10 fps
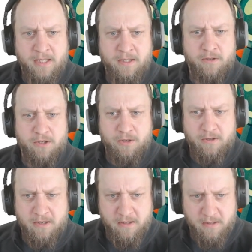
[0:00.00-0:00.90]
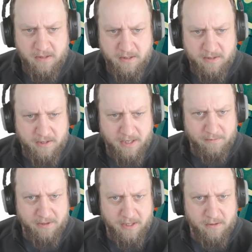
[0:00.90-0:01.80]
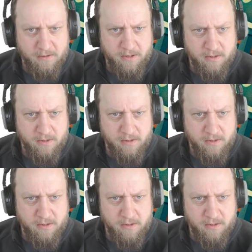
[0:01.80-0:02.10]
not sure. It's timing out.